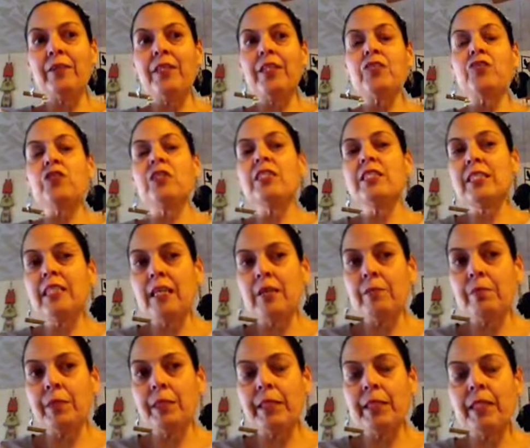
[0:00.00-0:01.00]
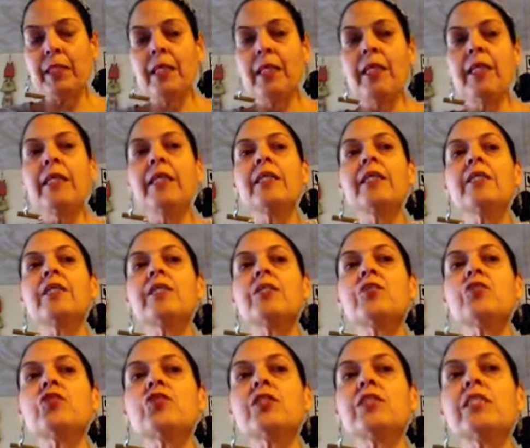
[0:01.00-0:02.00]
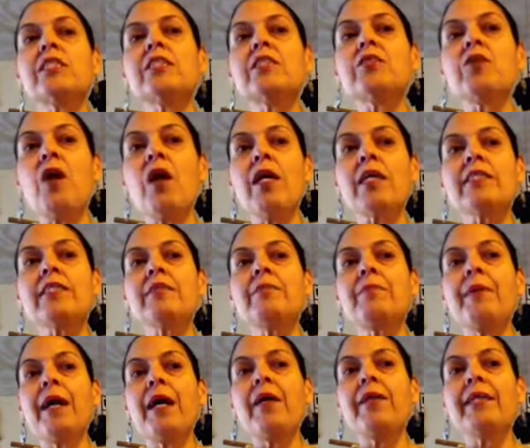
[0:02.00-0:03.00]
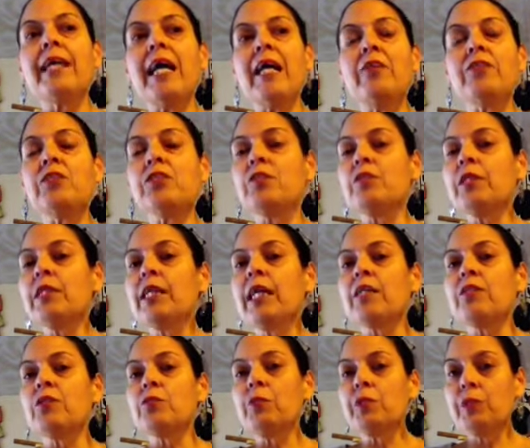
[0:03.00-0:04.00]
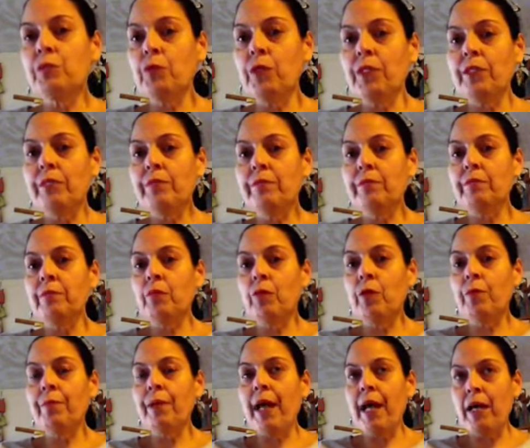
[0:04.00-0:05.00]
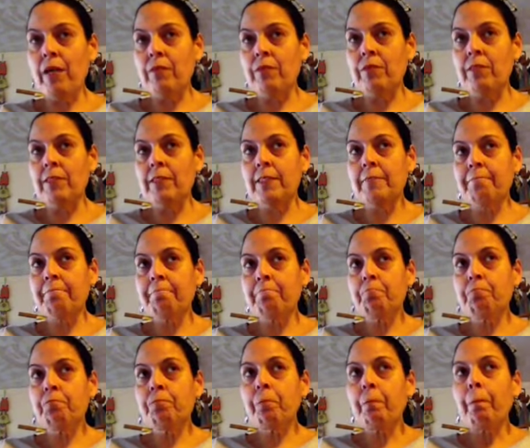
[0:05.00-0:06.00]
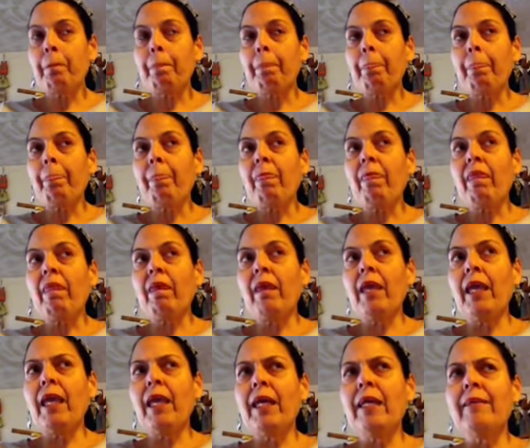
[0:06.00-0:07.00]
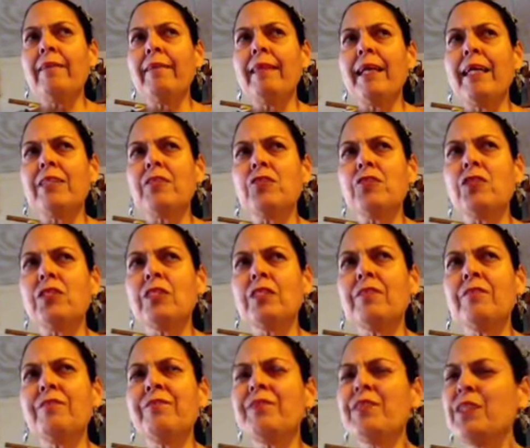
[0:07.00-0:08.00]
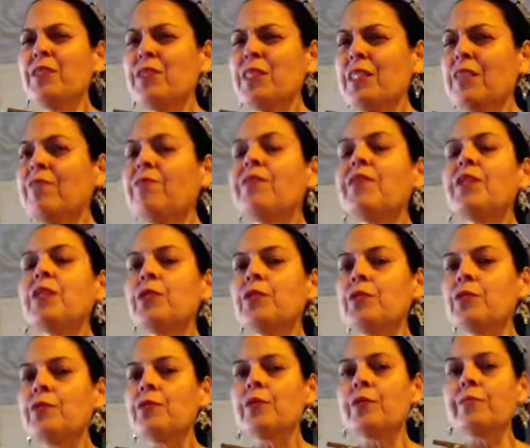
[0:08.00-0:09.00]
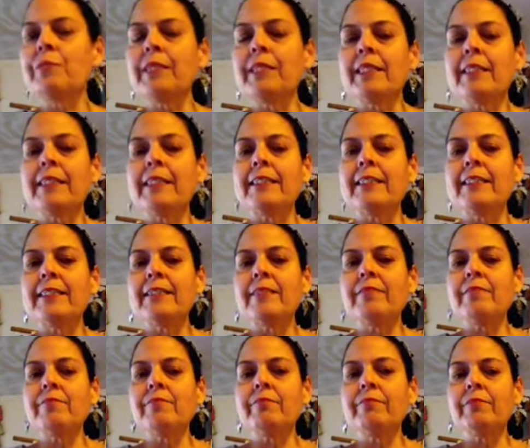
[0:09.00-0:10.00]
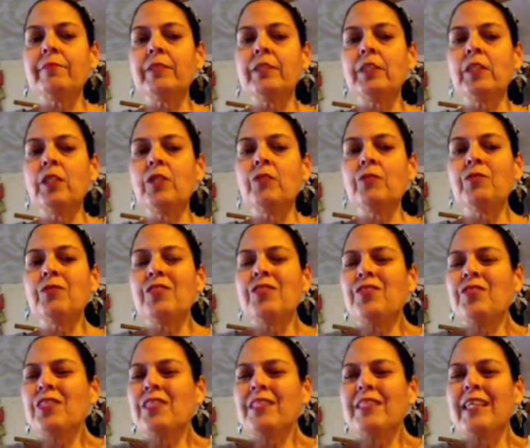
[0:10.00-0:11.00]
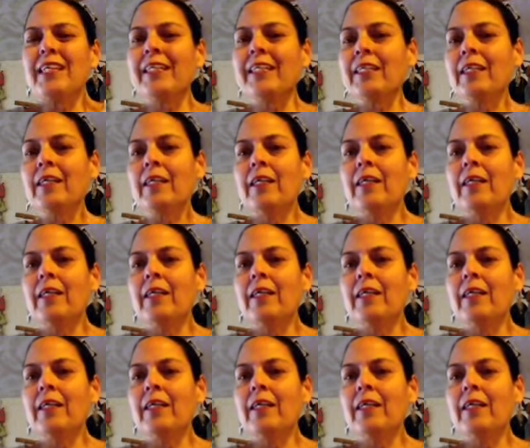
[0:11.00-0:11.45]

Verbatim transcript: that she sent me, she talks about how she's only got 21 more pounds and that she feels confused because, you know, she's just like,